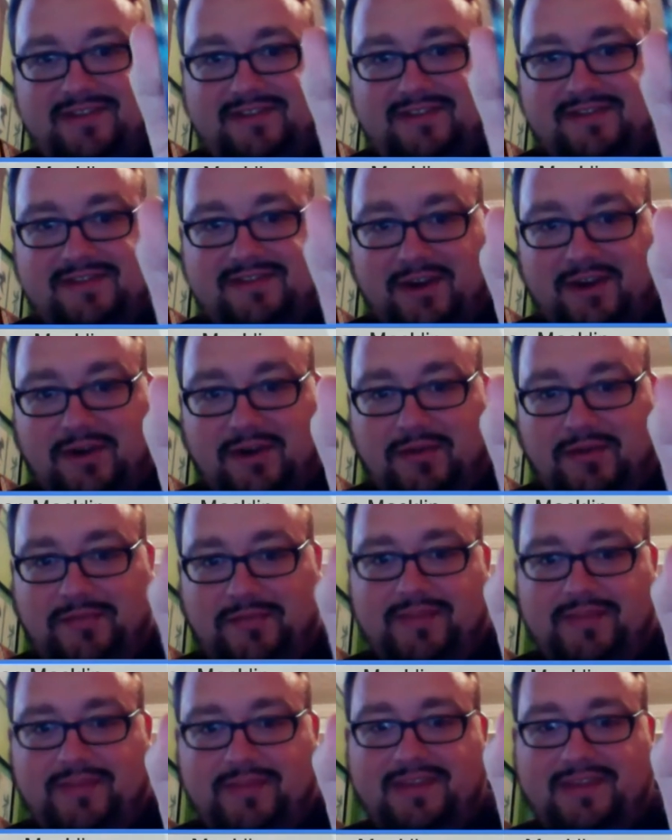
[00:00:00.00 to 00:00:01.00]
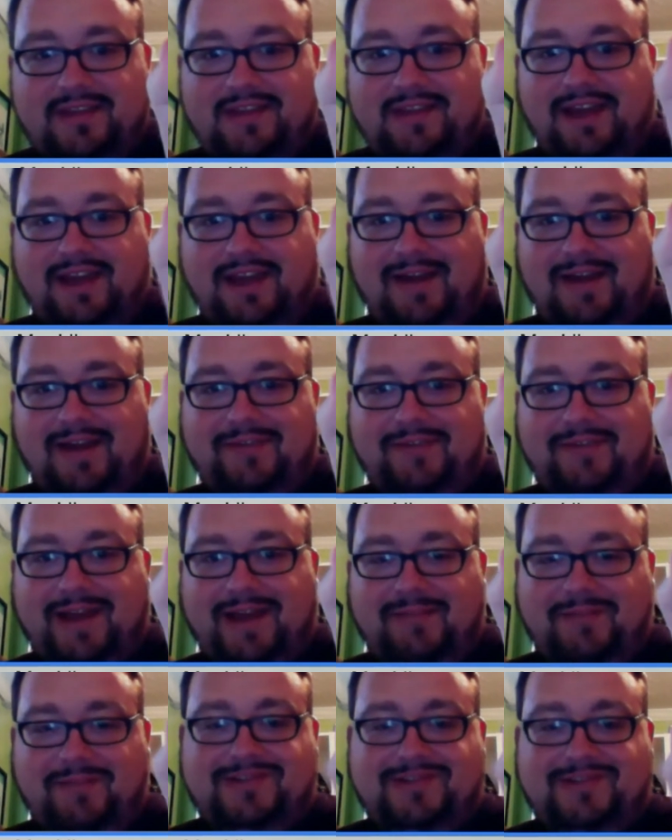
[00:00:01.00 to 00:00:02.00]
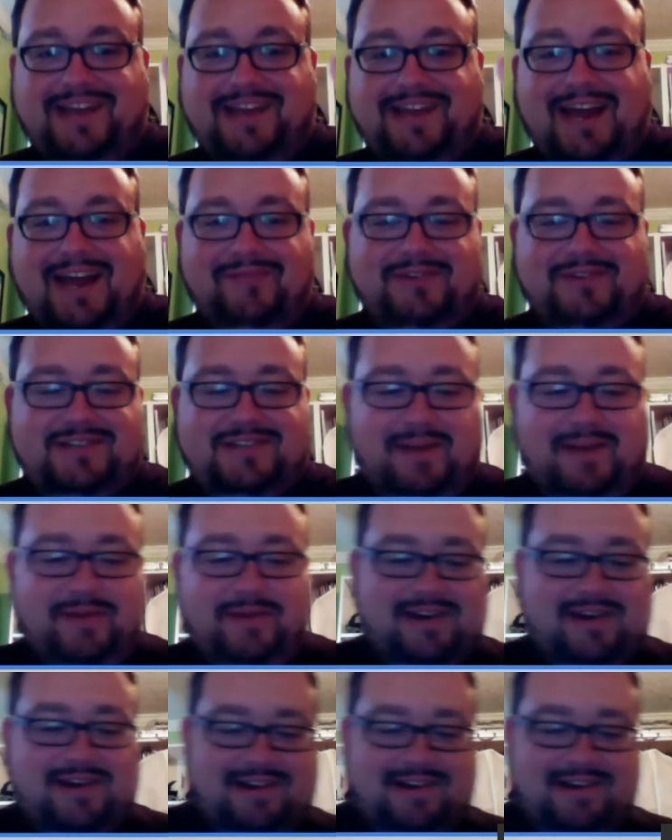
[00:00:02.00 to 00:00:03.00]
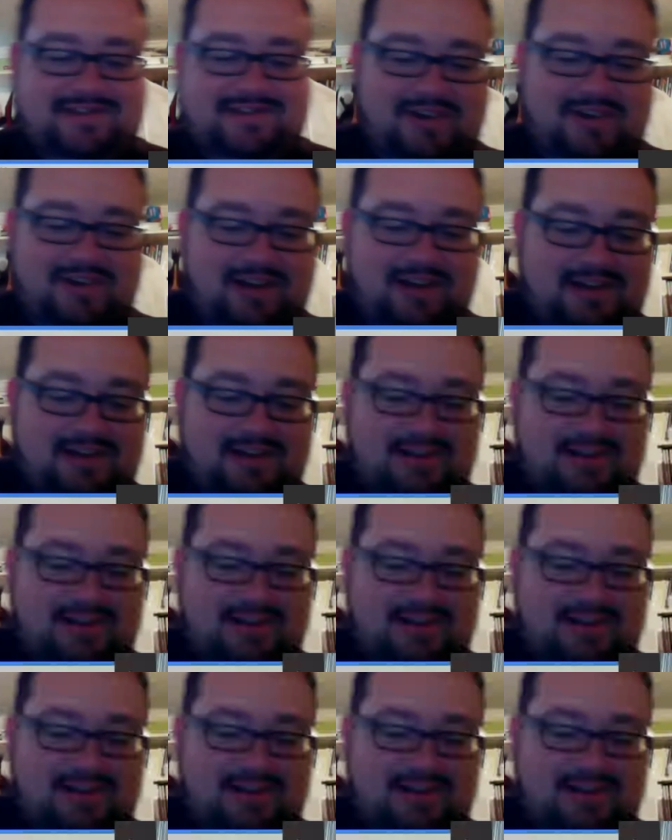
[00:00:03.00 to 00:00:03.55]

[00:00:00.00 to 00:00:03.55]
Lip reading: So, half cat person, half atomic construct.